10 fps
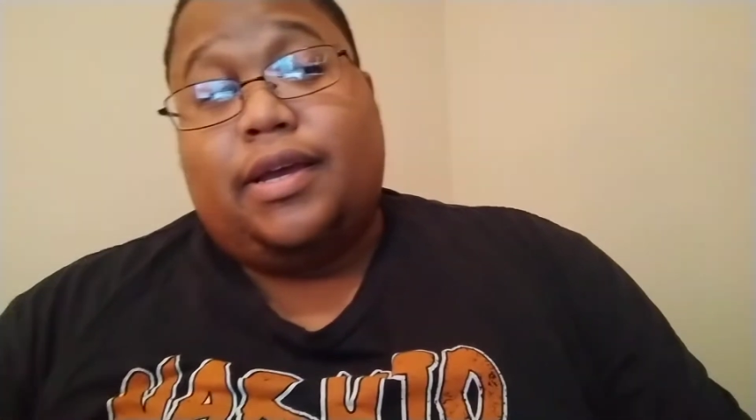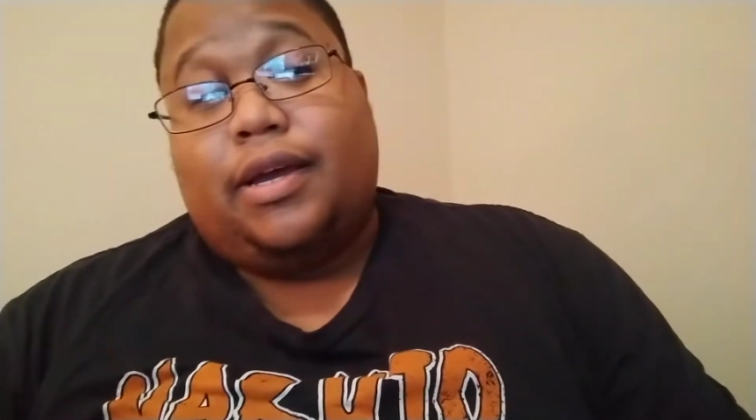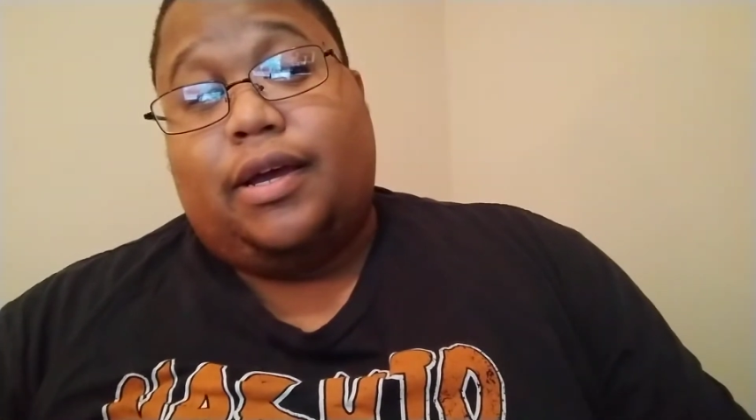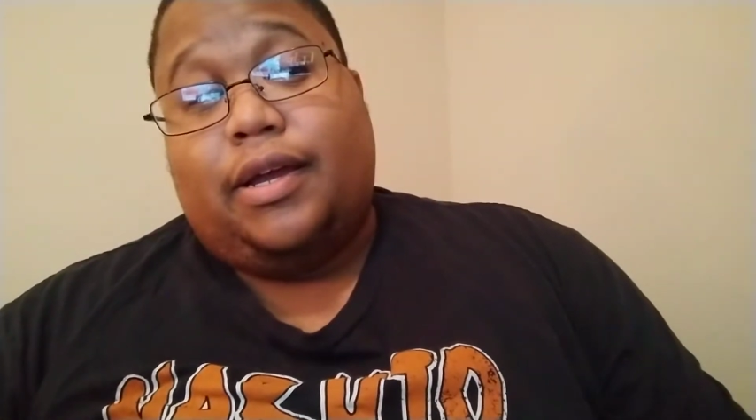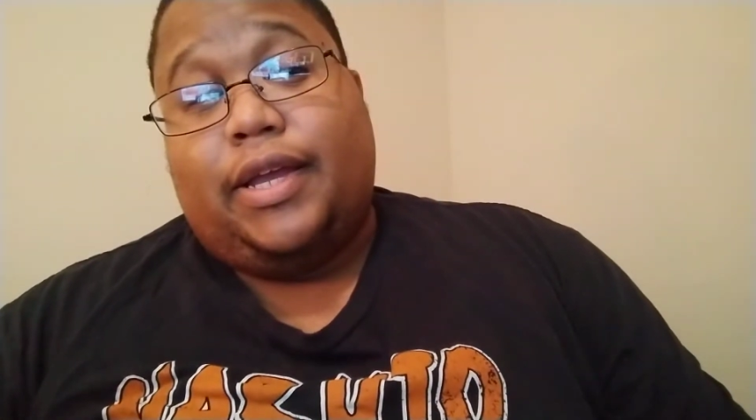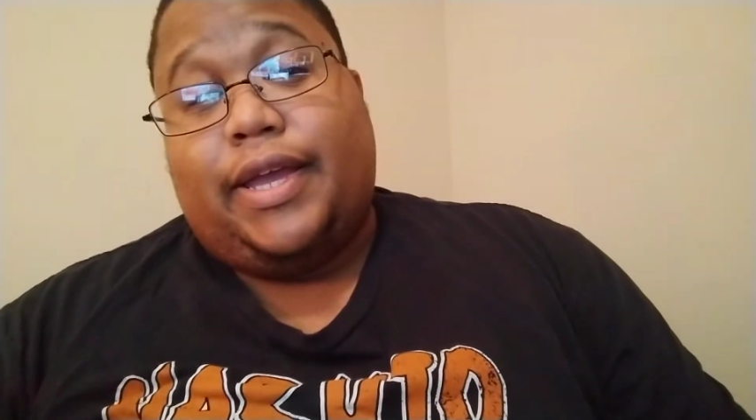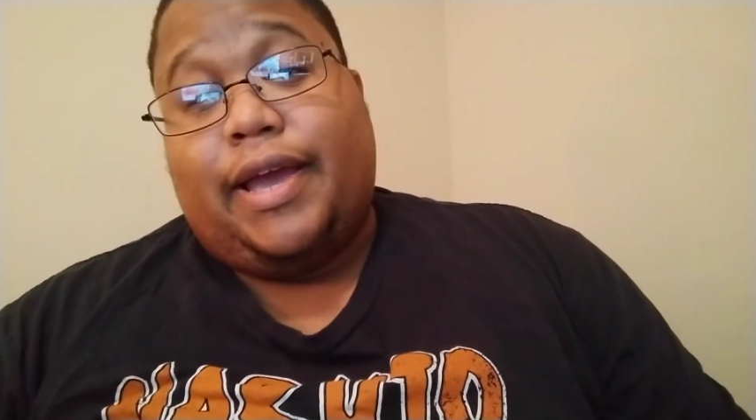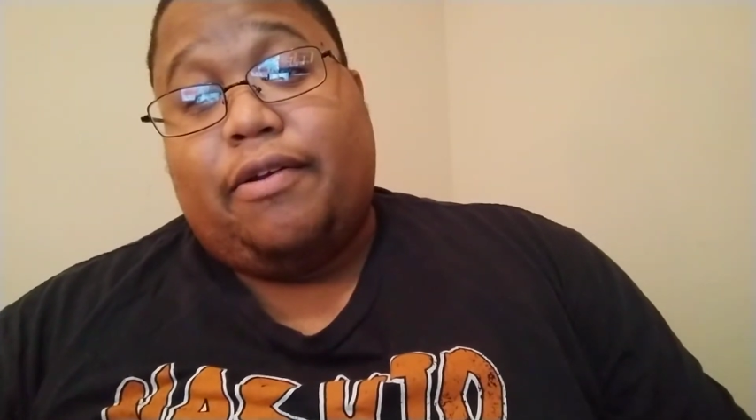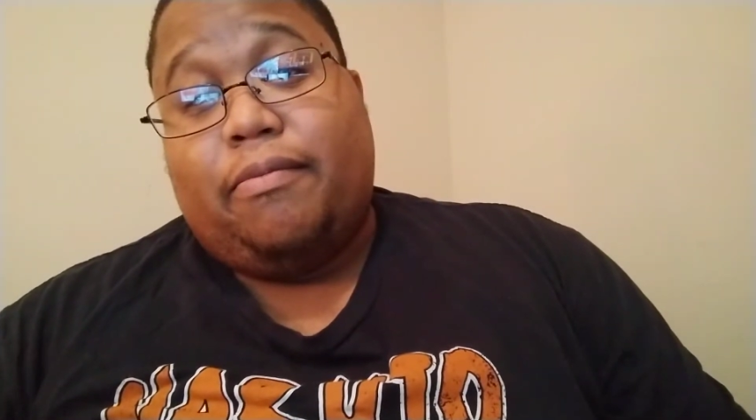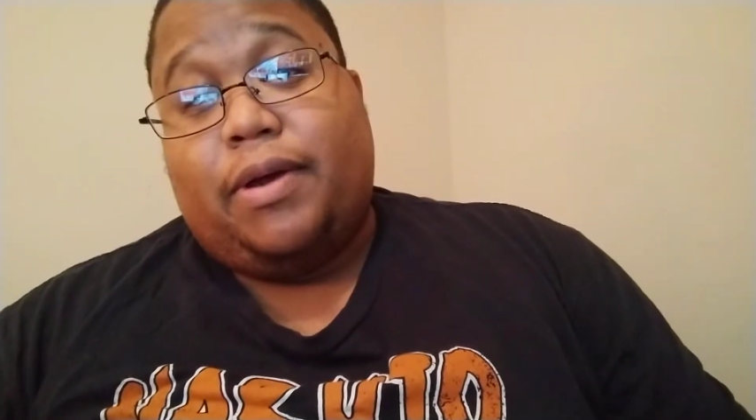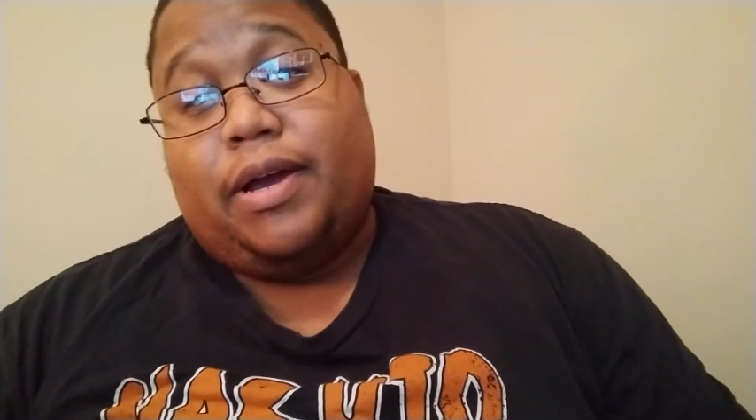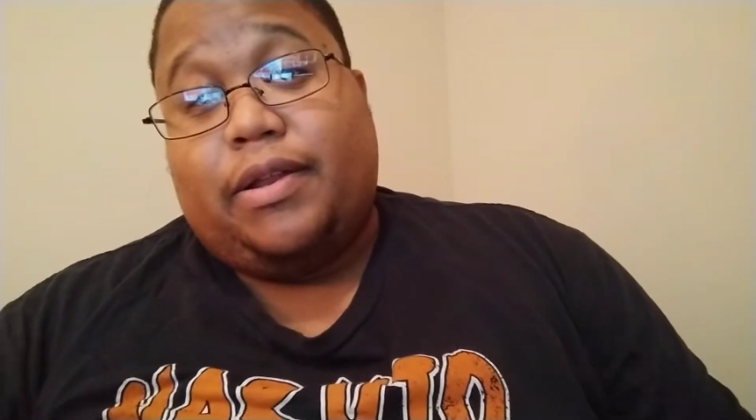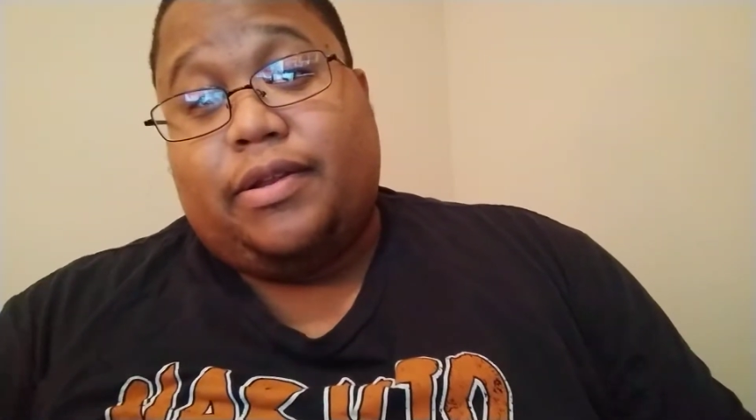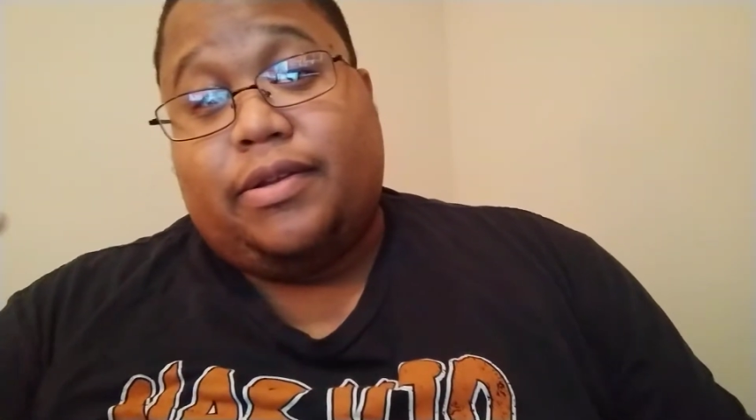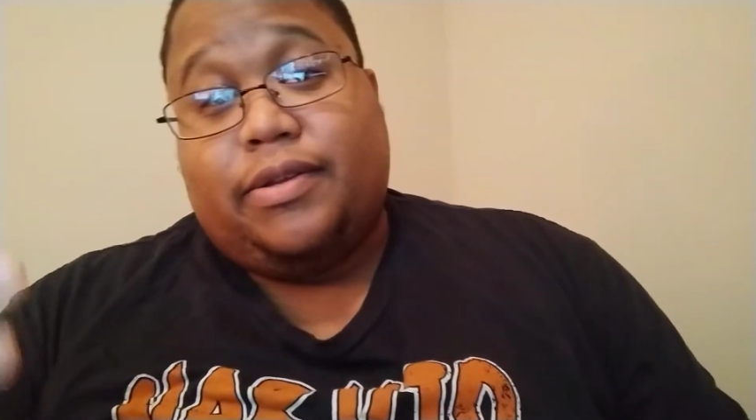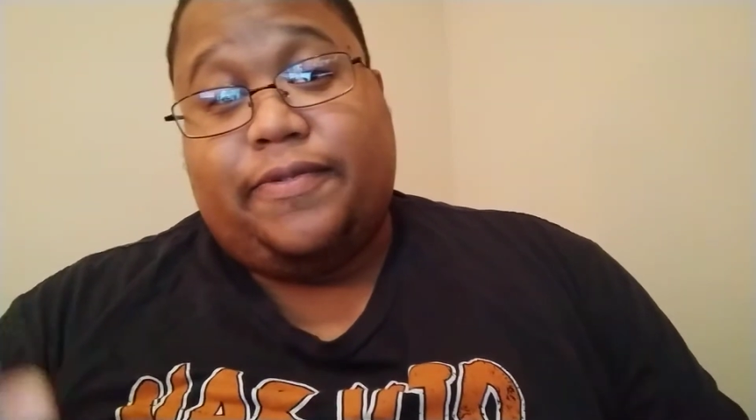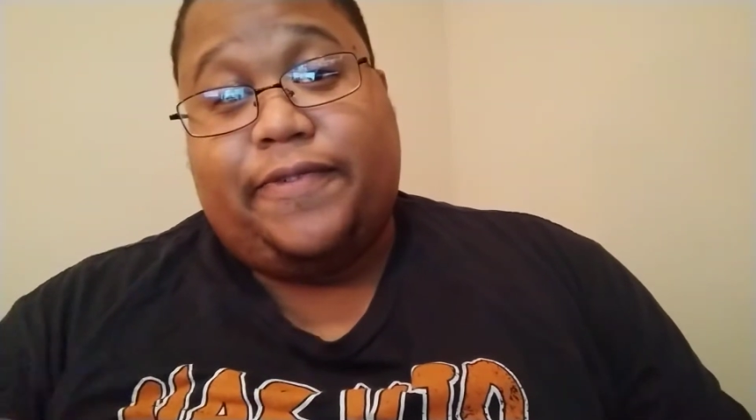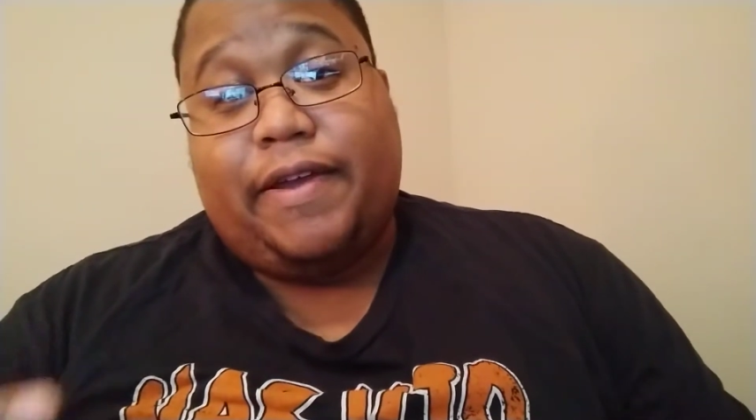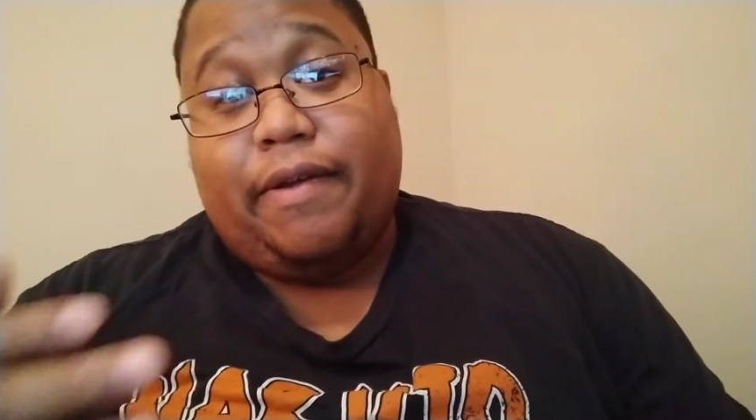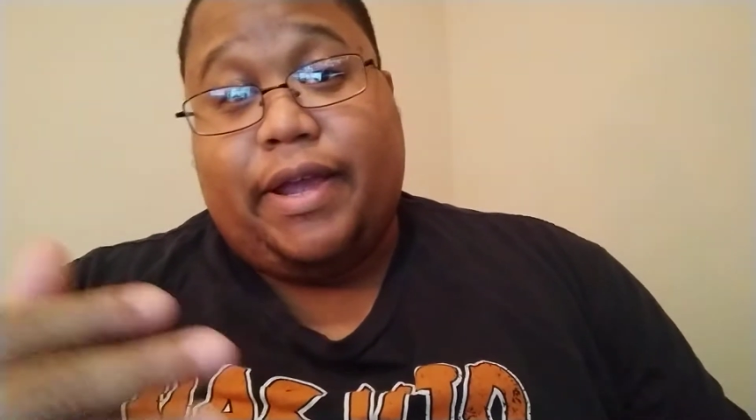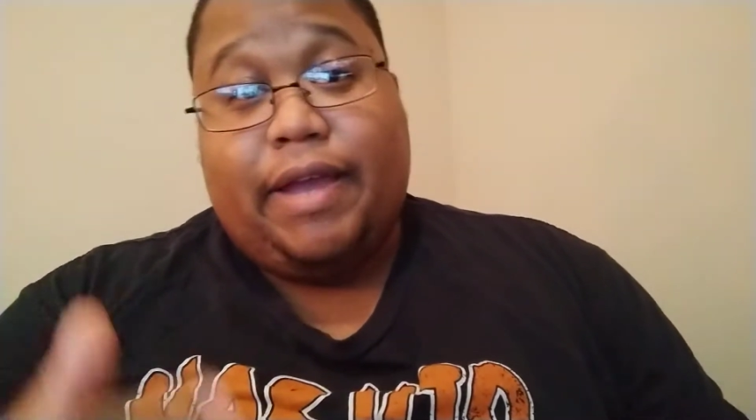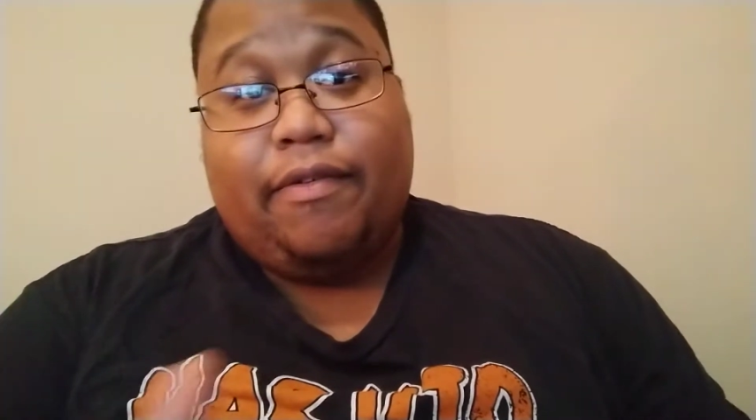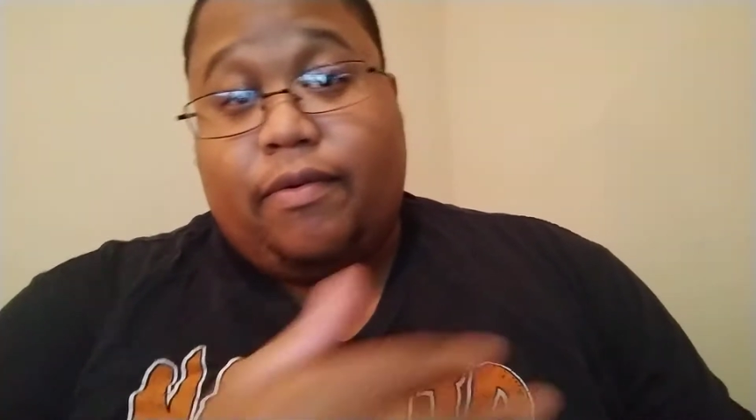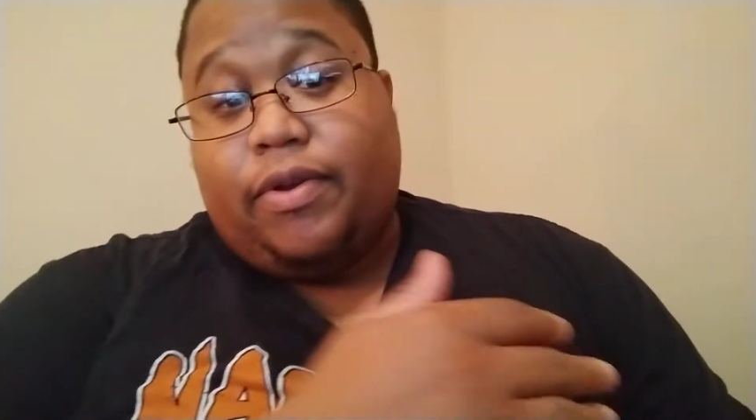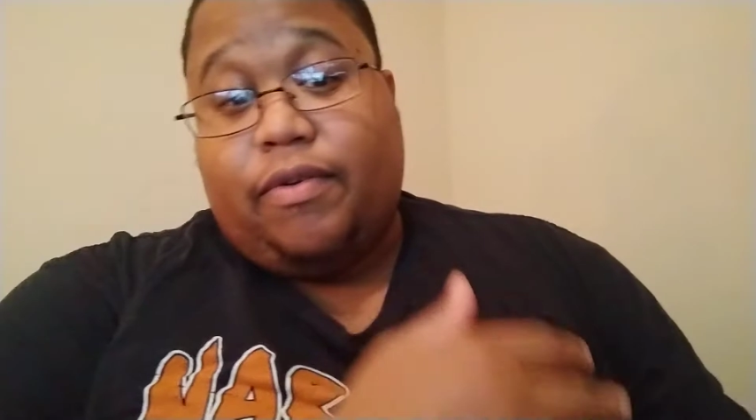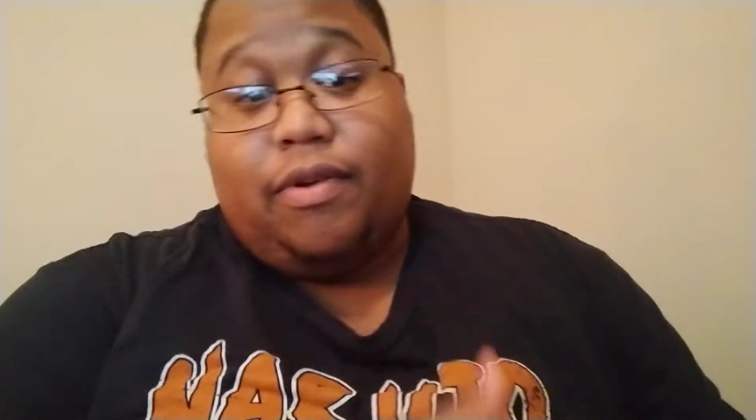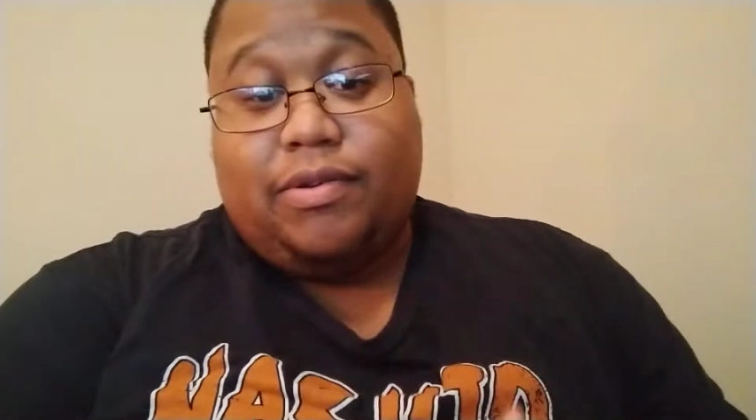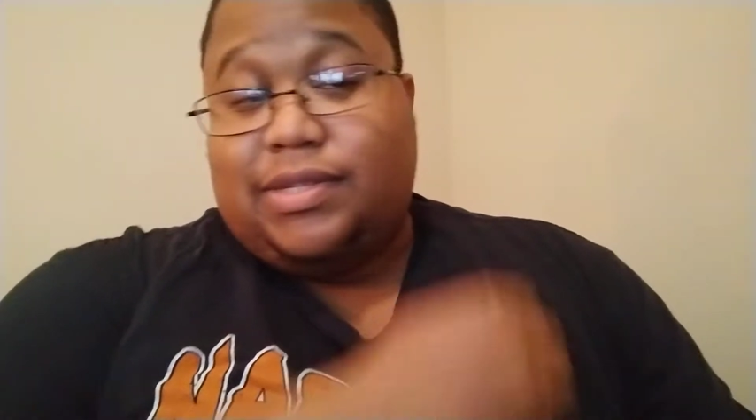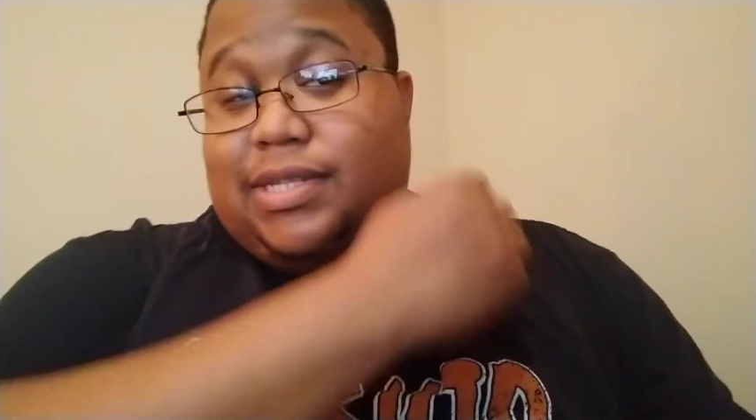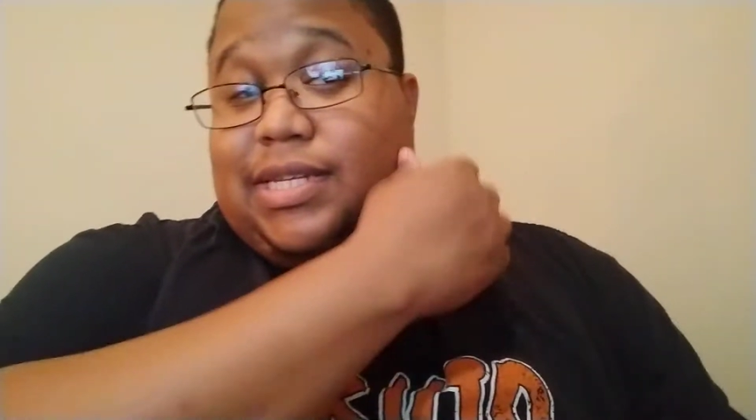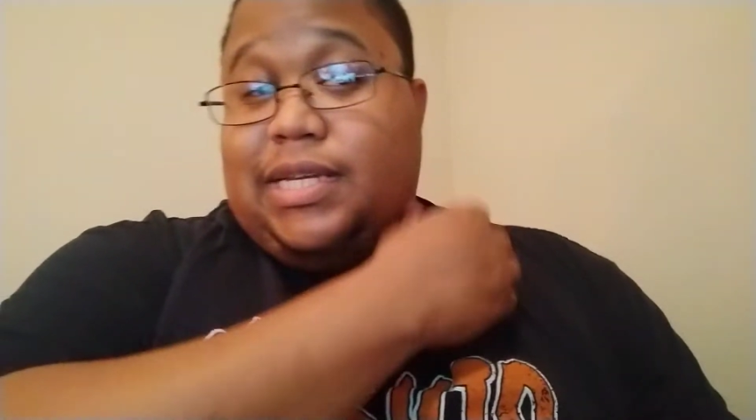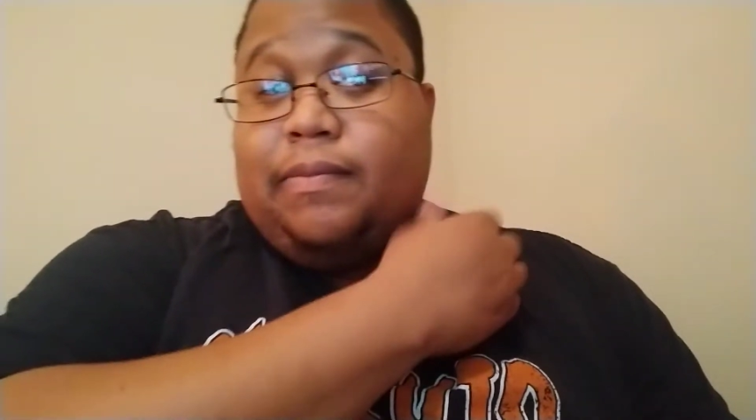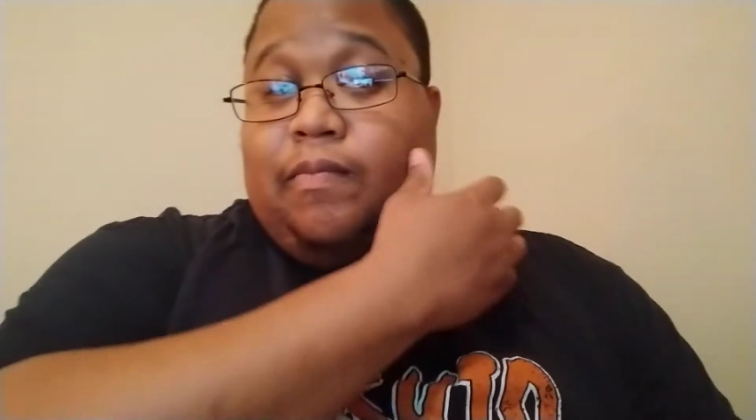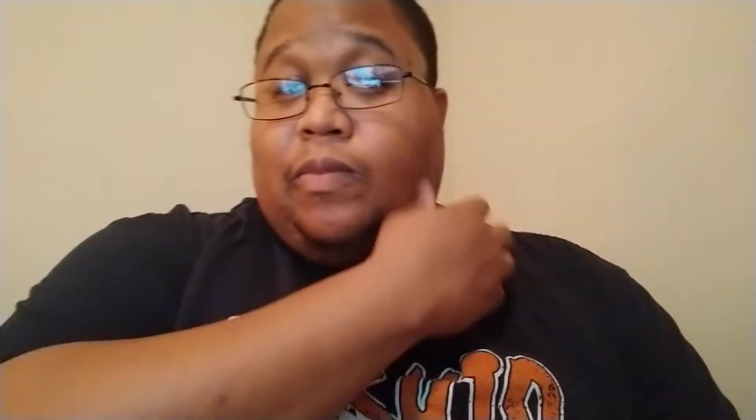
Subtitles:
Ikakumon ferrying everyone across the sea.